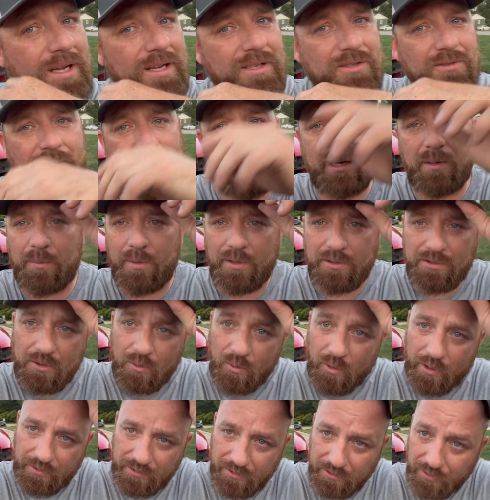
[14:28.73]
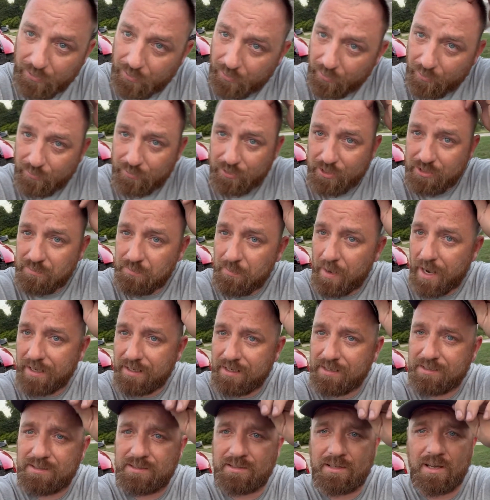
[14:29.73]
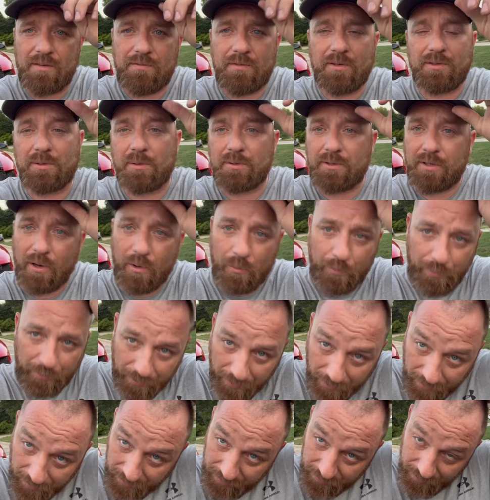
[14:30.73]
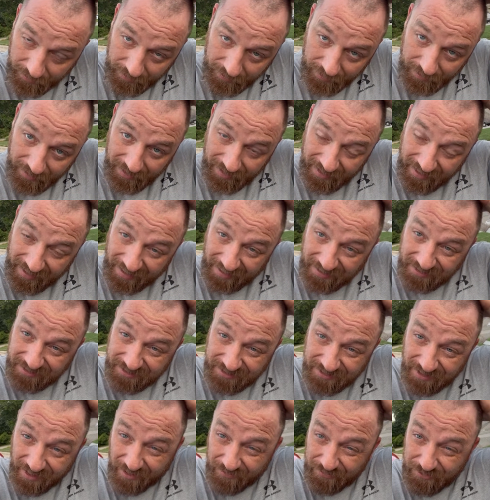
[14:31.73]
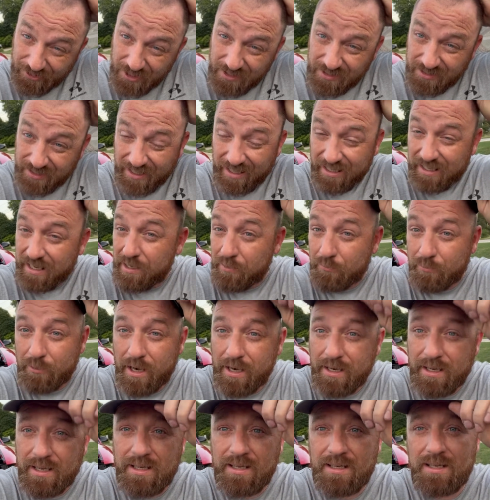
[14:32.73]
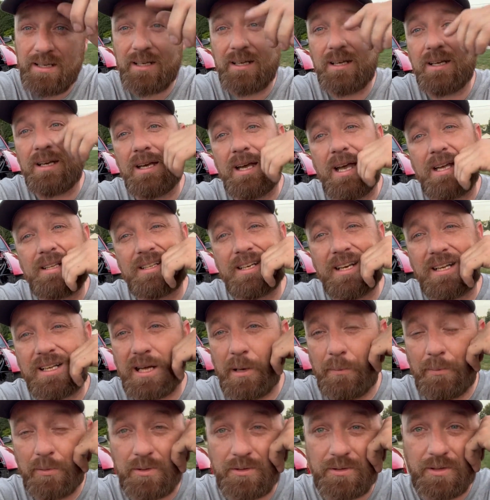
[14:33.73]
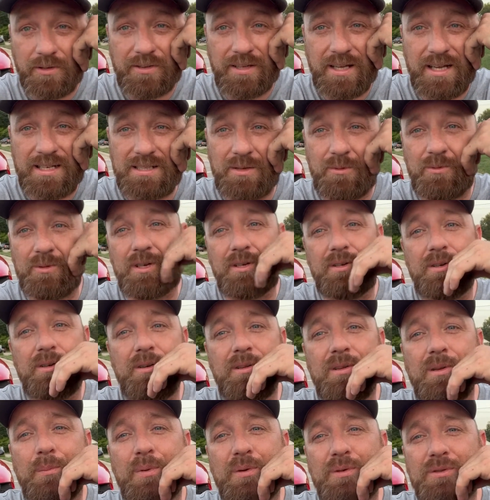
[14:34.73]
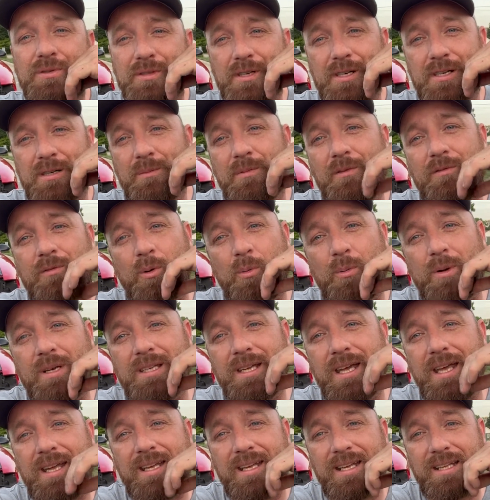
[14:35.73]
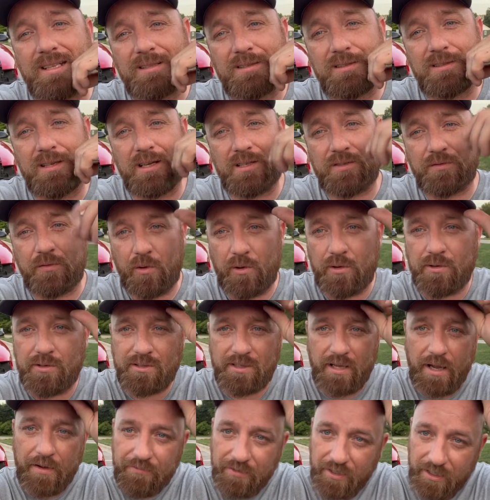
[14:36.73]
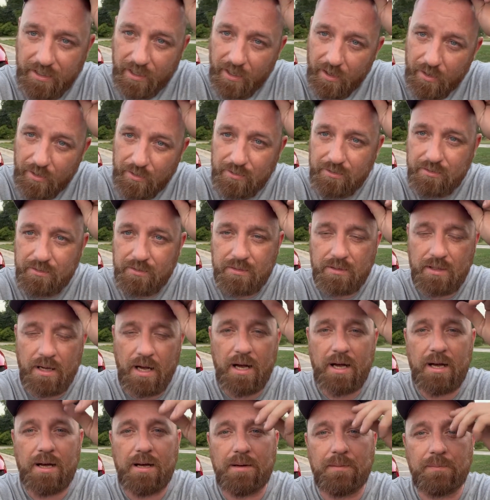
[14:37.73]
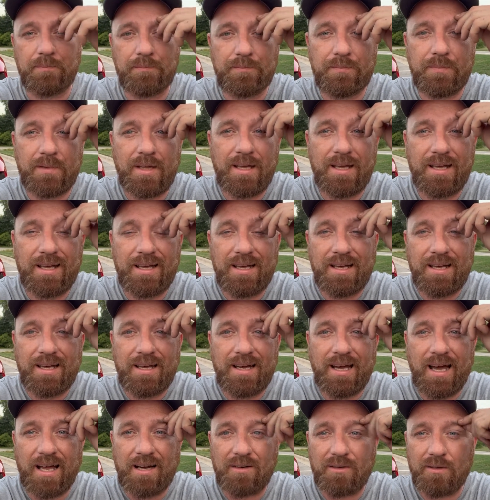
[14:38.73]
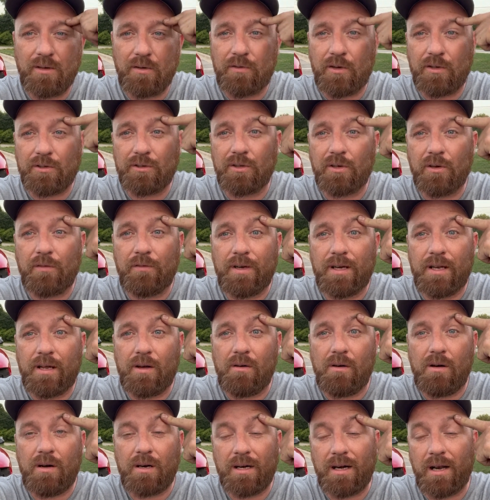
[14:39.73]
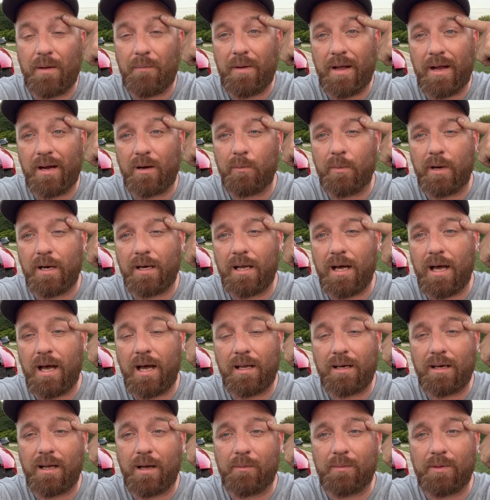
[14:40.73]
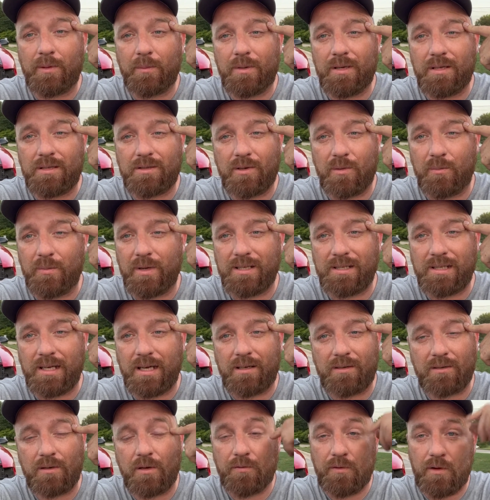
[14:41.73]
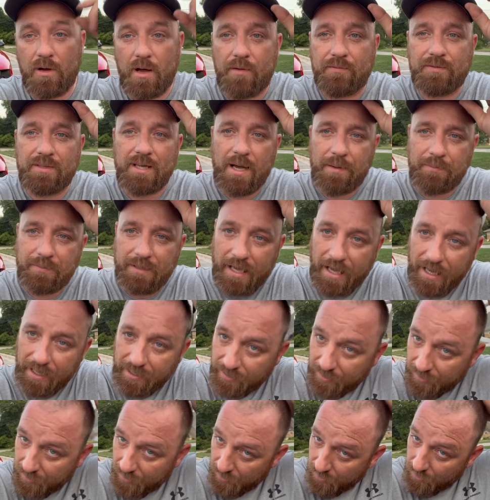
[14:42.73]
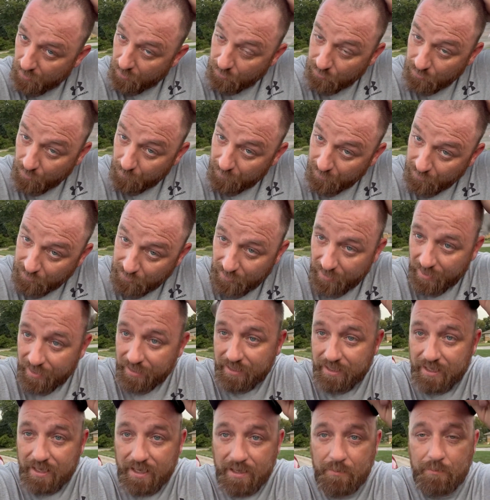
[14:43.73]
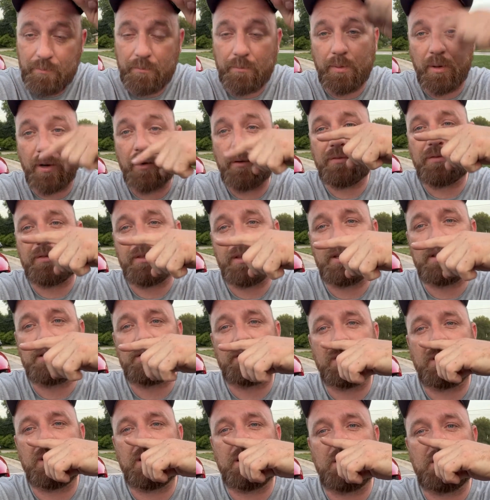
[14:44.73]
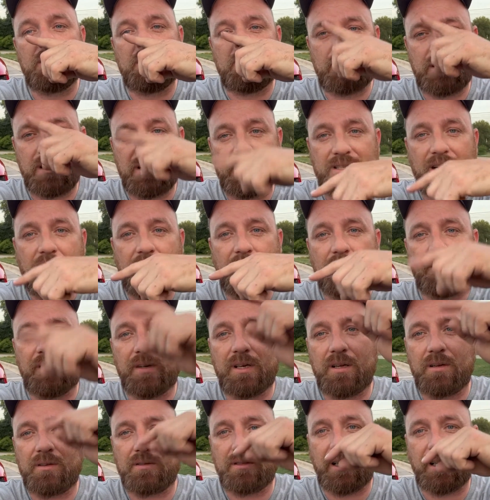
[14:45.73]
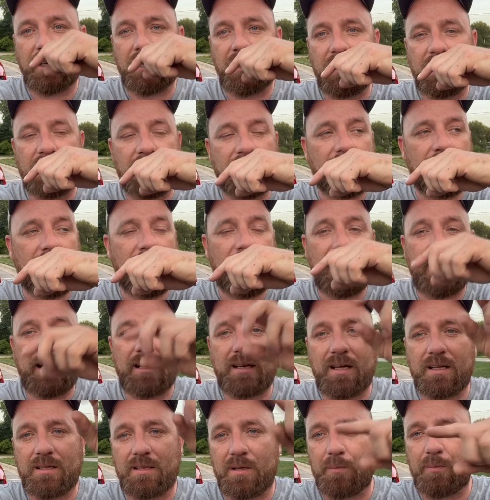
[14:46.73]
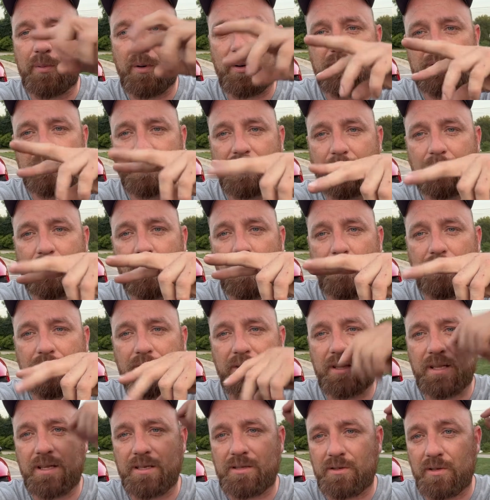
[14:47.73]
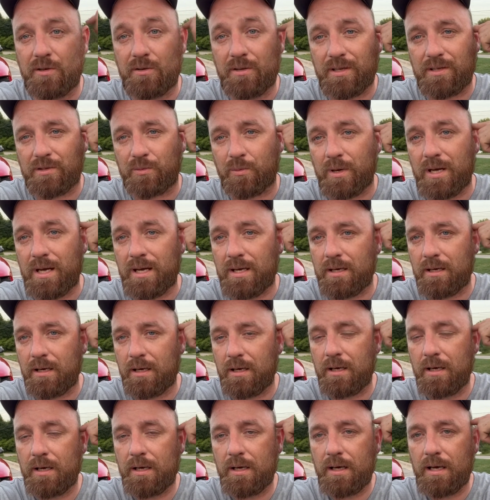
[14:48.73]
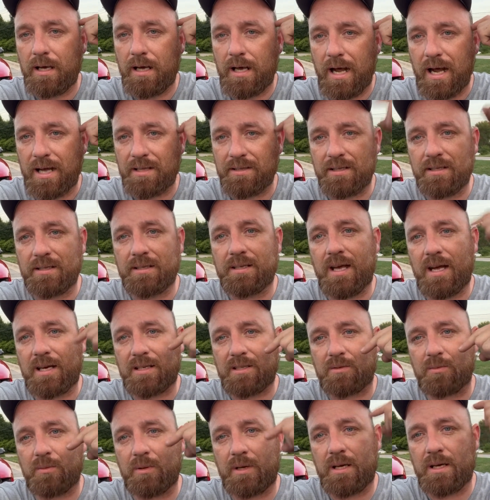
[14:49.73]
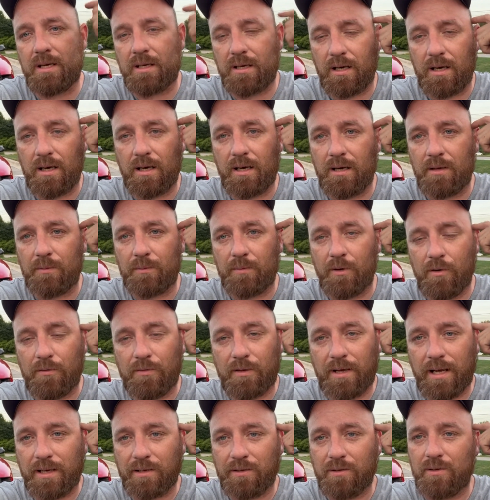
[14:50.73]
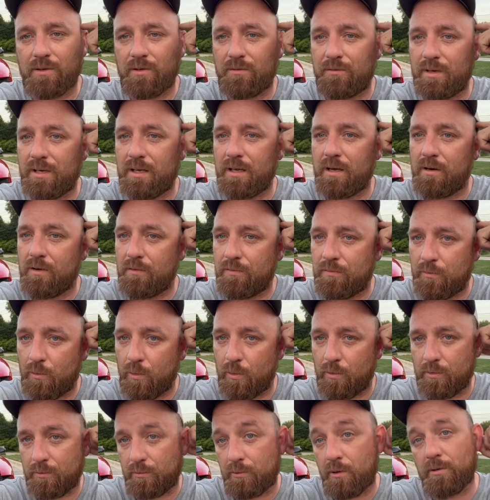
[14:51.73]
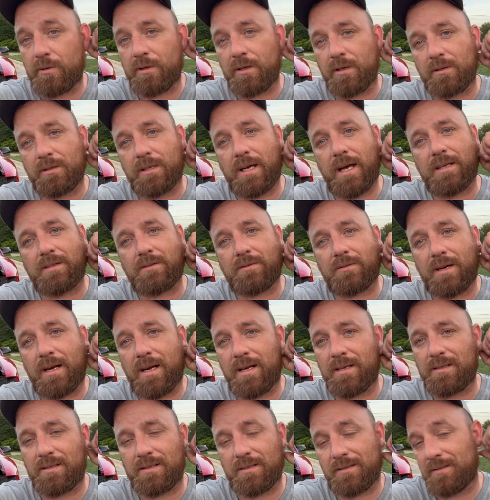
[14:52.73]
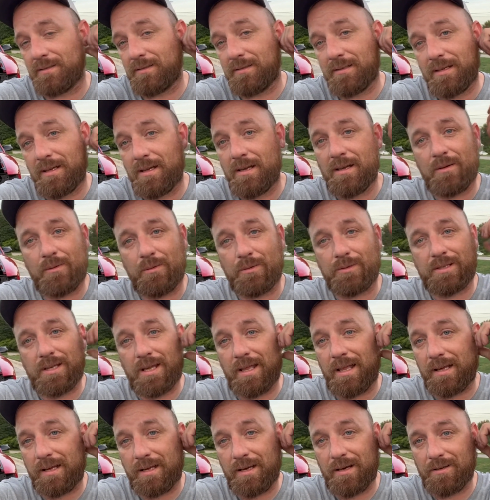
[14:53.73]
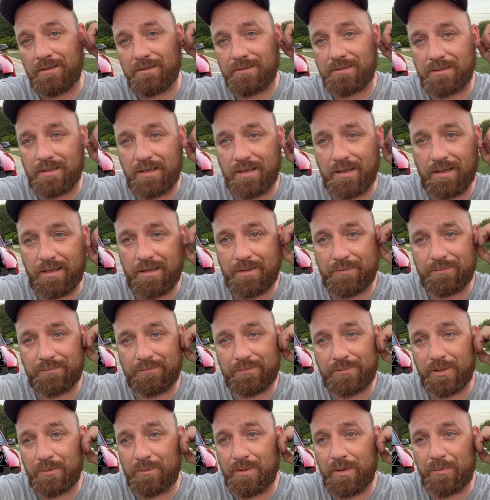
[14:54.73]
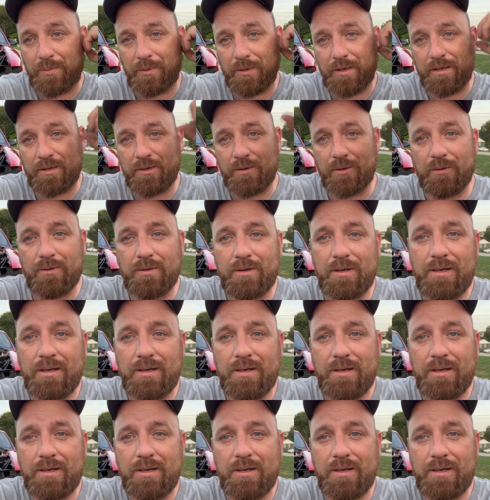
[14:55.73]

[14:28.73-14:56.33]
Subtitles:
so I got a bunch of work to do, just maintenance stuff on the tow pig and stuff just to get it ready, and then a couple little things I want to do to the boost knuckle before we take it as far as safety goes. I don't know if I'll do a video on it. I may or may not. I'm going to be so busy, I don't know if I'll have time to edit. So I'm going to try and get both these videos, these dyno videos, edited tonight, and then post up hopefully these two this week. And then next week, hopefully I can do the video for the Roadkill Nights race. We'll see how that goes. Should be pretty cool.